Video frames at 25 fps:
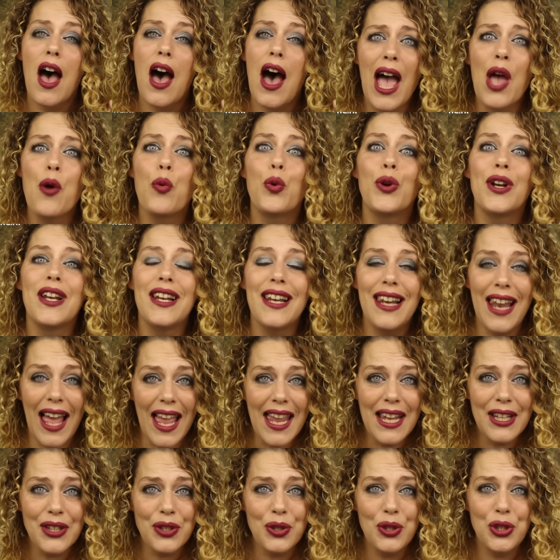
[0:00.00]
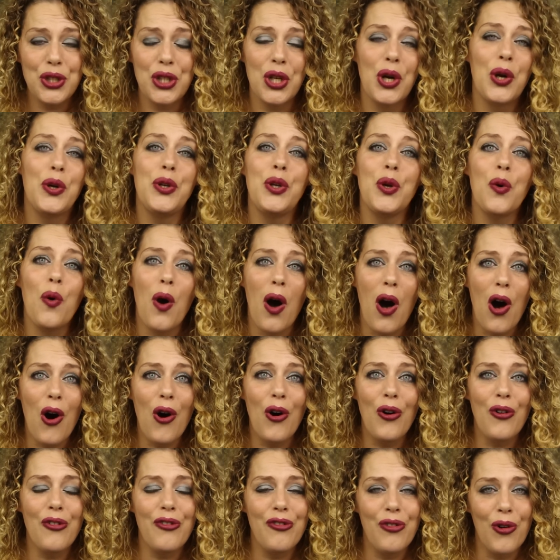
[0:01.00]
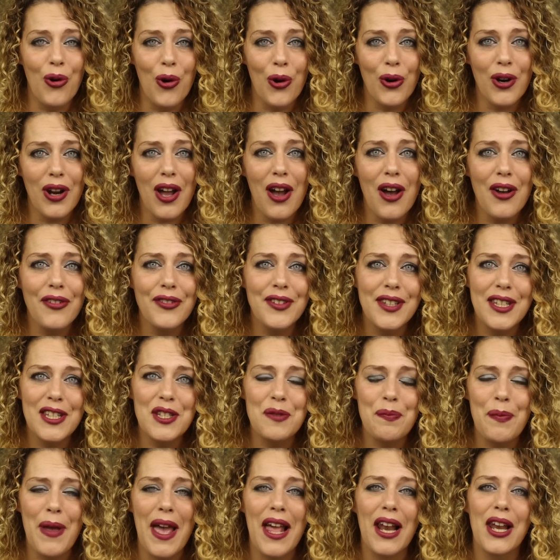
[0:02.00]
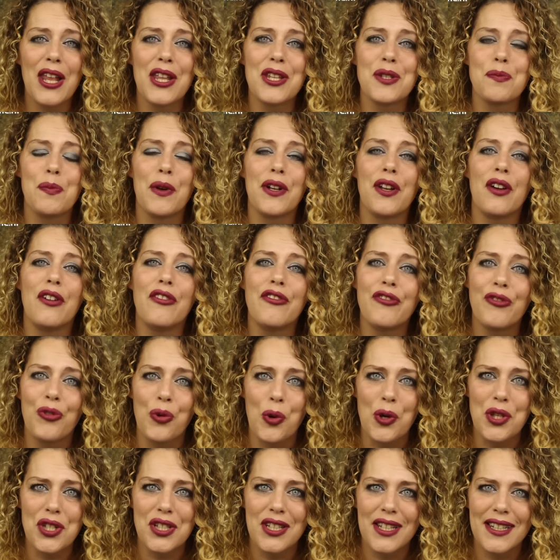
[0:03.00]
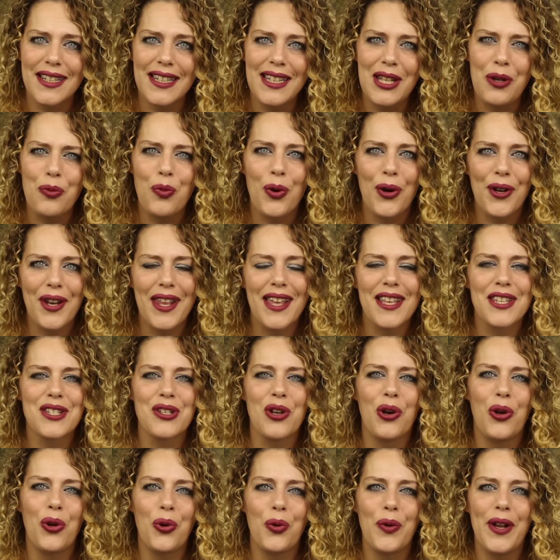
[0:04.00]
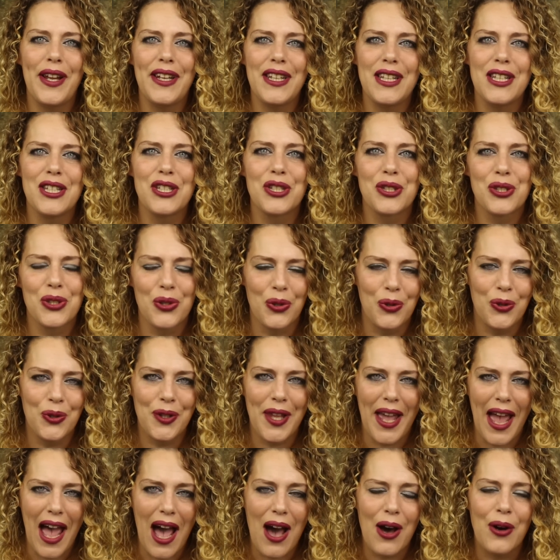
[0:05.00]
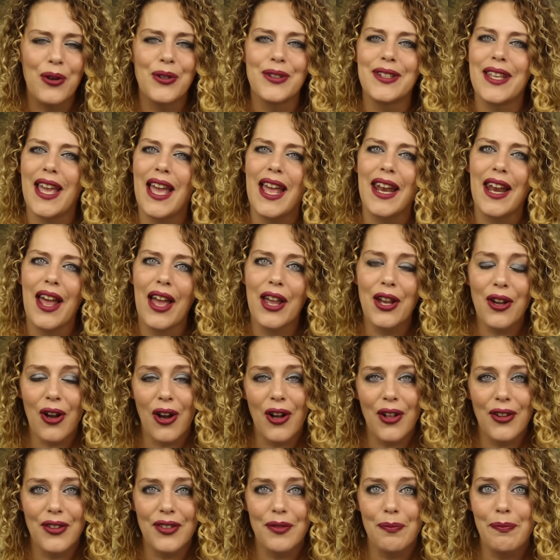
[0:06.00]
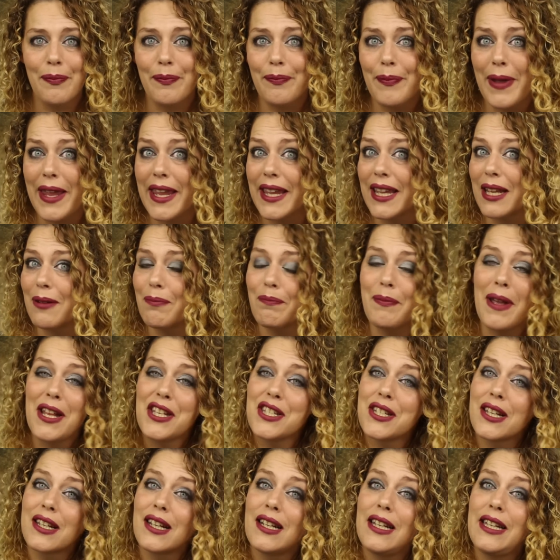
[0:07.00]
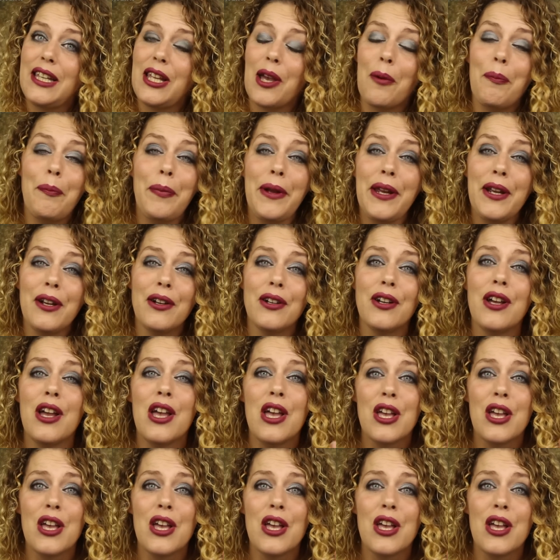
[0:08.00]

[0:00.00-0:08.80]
I would like to show you all 4 of these palettes, but unfortunately one has already sold out and I can't make it magically appear.